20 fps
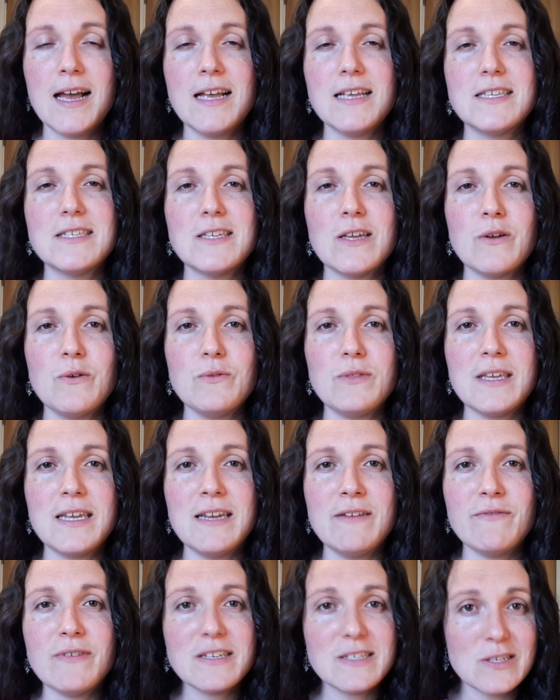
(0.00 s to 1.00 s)
So
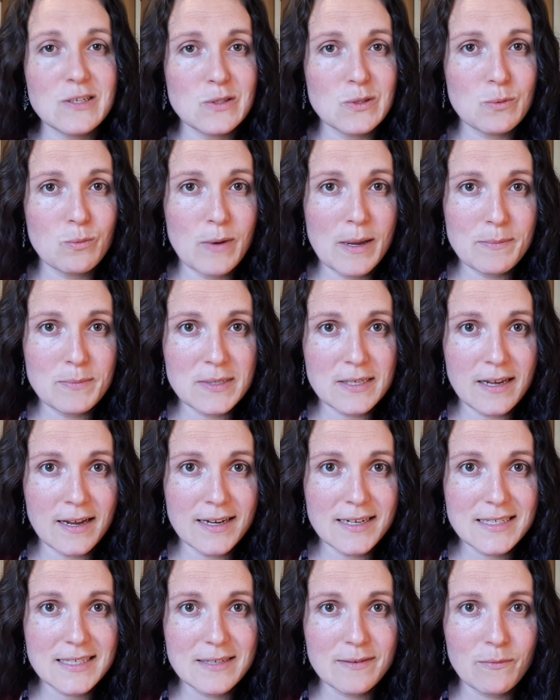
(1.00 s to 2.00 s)
the residents'
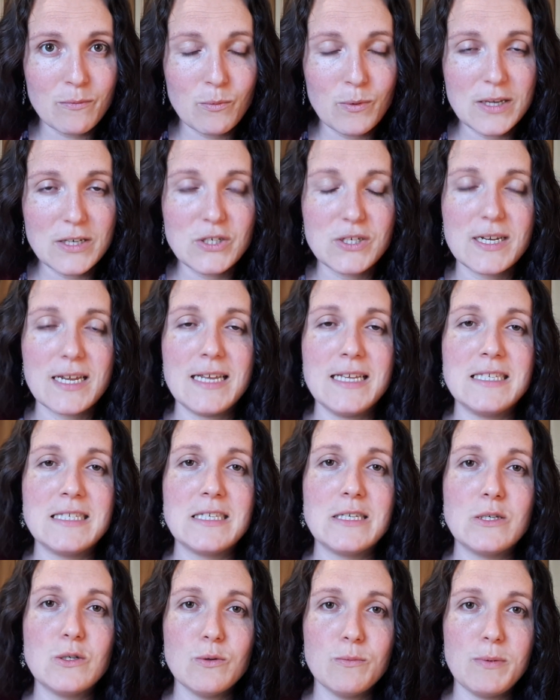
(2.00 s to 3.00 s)
website, which is
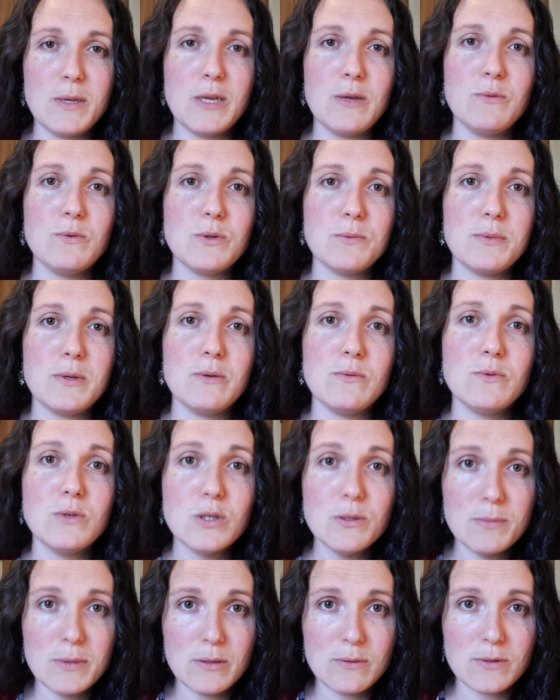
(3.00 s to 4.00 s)

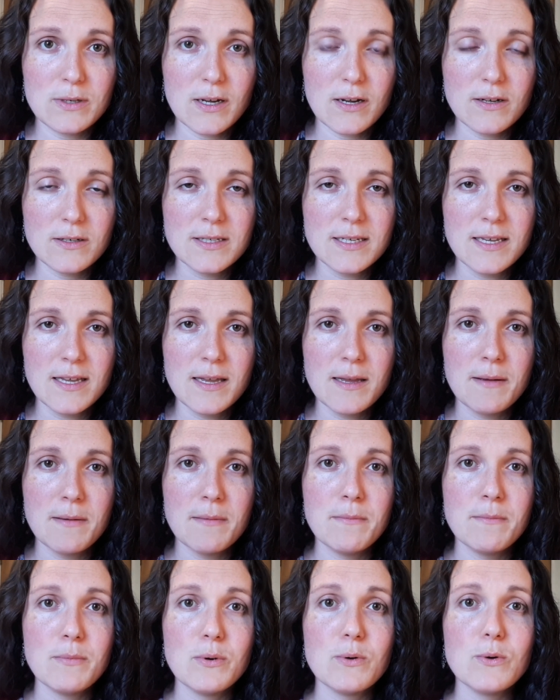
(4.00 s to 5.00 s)

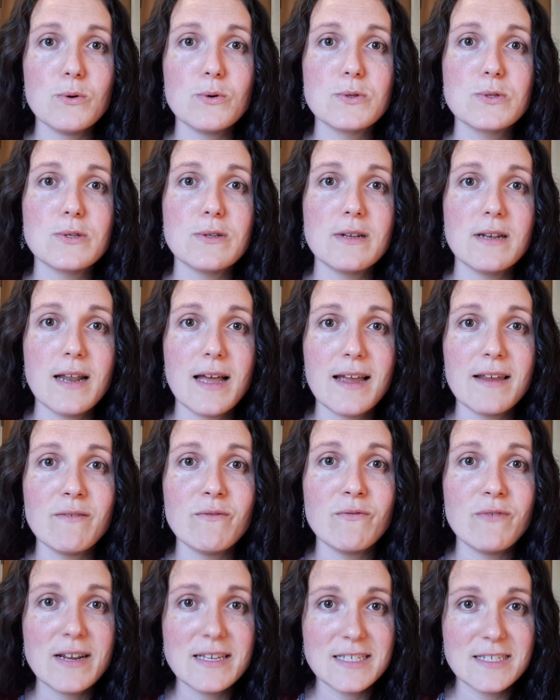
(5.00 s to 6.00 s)

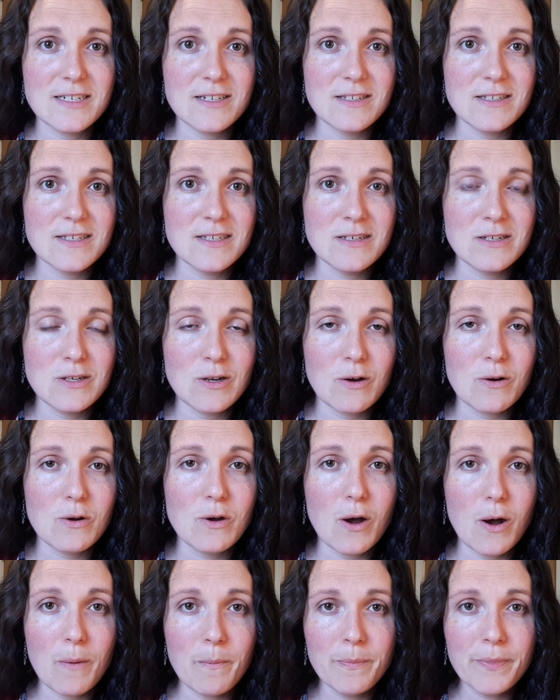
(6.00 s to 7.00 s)

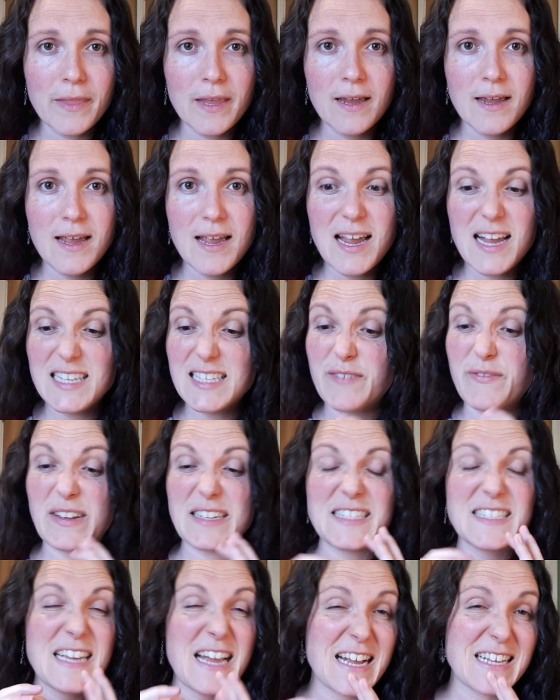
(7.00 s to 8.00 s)
www.portsunlightresidents.com, is a
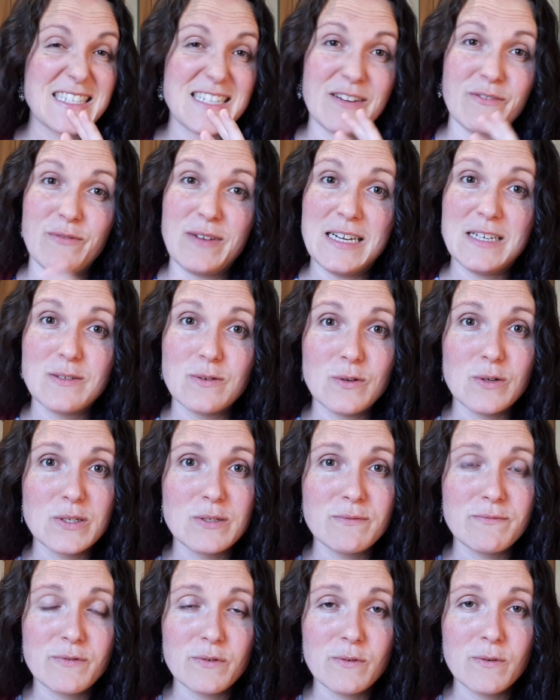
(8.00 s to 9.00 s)
fantastic resource
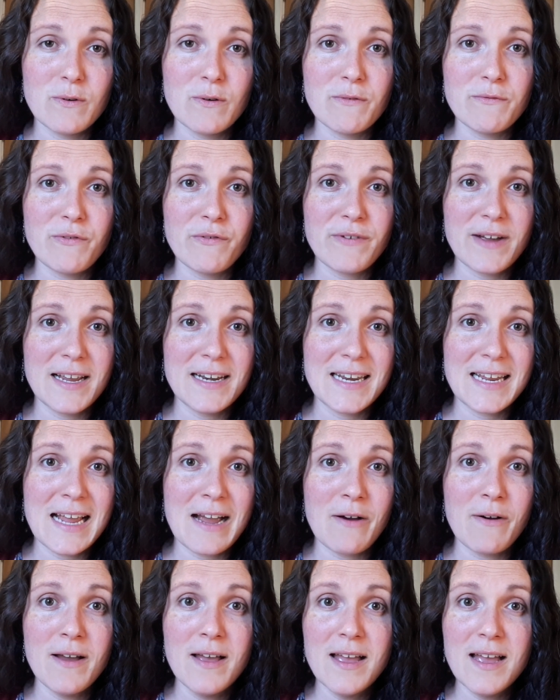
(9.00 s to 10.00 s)
for finding
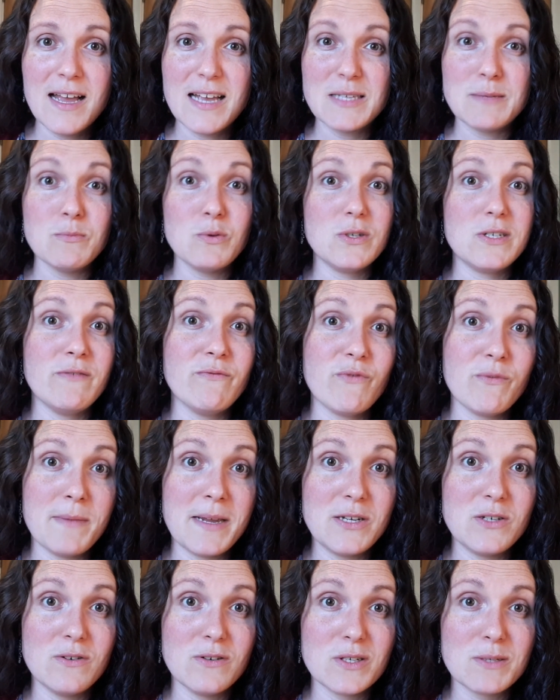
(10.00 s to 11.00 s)
out as much
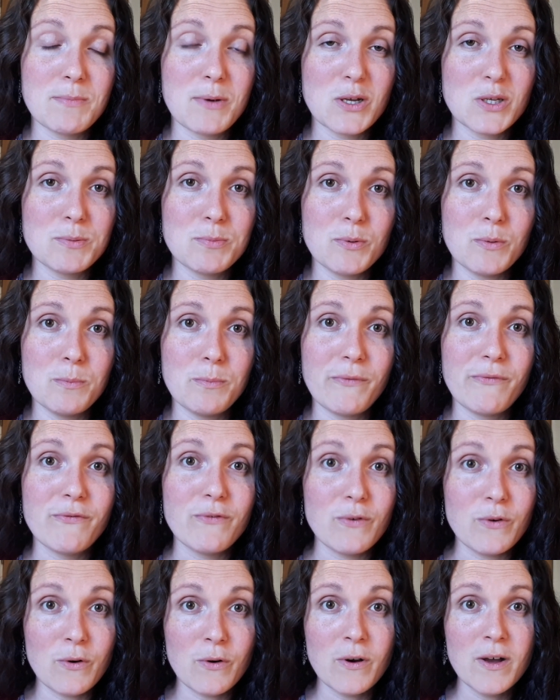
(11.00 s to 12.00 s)
information as possible
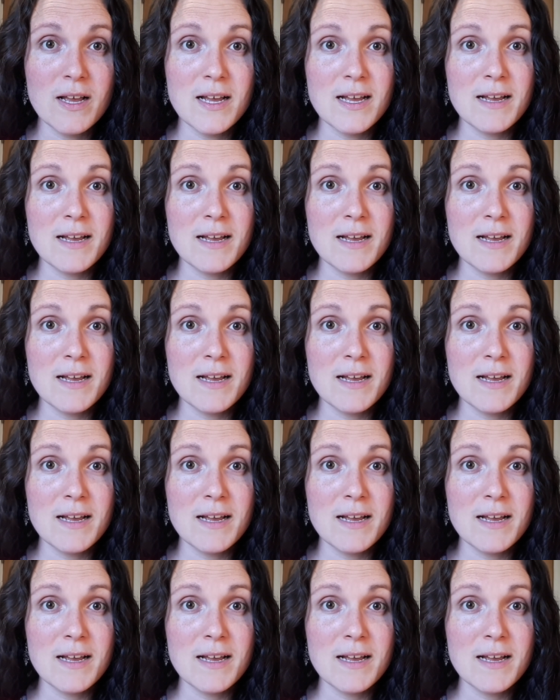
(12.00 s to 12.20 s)
before